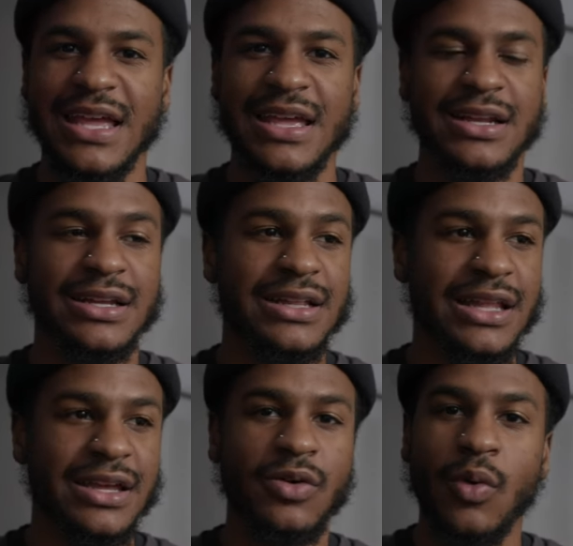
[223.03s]
and
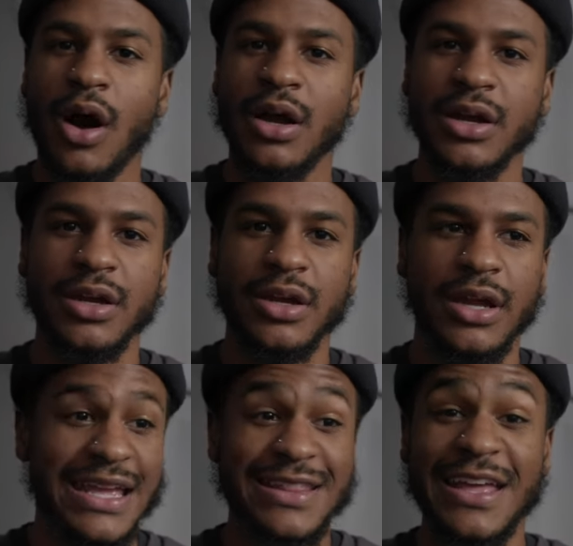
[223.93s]
Khalil Walker
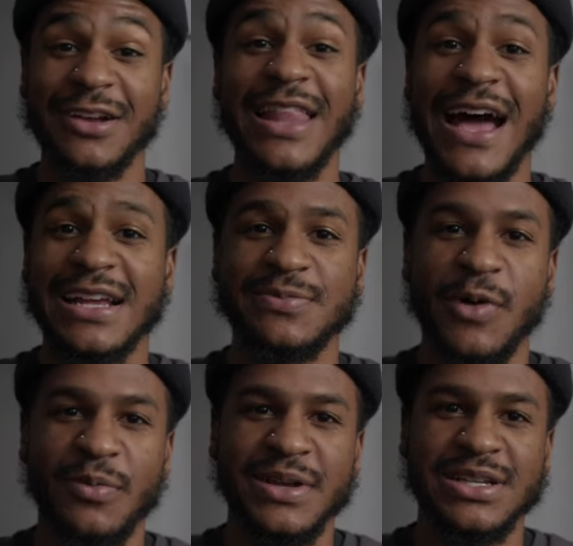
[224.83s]
in their last
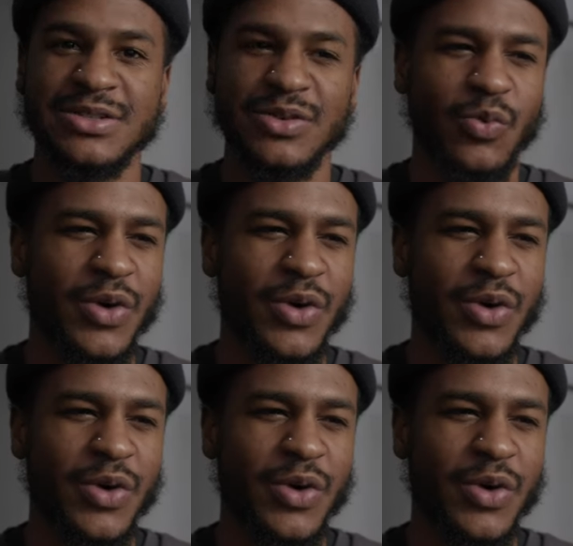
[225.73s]
moments,